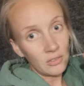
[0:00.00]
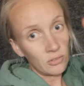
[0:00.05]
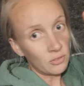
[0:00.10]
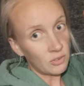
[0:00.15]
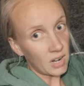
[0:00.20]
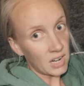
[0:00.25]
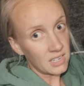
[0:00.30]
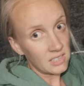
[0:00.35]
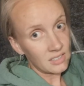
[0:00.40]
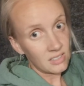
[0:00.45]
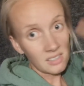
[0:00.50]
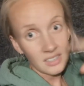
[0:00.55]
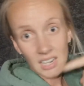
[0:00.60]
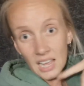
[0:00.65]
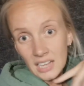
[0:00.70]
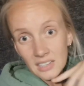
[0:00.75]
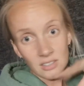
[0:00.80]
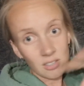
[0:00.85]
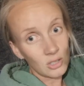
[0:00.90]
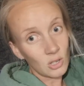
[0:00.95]
friends,
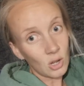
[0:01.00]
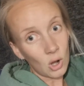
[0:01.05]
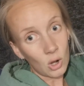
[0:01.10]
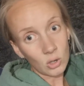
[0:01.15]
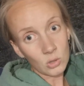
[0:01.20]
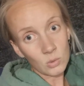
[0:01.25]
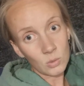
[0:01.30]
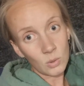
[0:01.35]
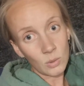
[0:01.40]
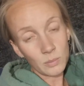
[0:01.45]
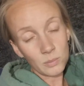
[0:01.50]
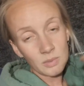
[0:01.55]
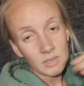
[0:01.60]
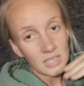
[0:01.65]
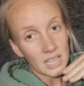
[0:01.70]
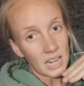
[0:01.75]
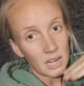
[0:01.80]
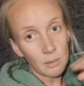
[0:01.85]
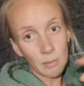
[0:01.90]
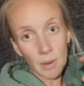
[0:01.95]
starting to talk to them,
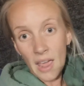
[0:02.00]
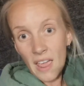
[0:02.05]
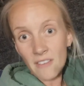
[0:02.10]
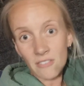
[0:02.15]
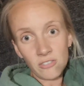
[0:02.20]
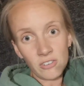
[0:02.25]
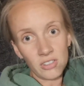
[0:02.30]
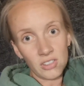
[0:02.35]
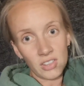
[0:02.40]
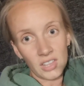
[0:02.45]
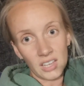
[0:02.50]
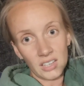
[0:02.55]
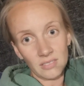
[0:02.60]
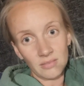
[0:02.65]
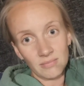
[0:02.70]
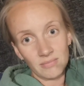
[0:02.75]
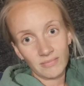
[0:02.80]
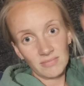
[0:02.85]
tell them everything.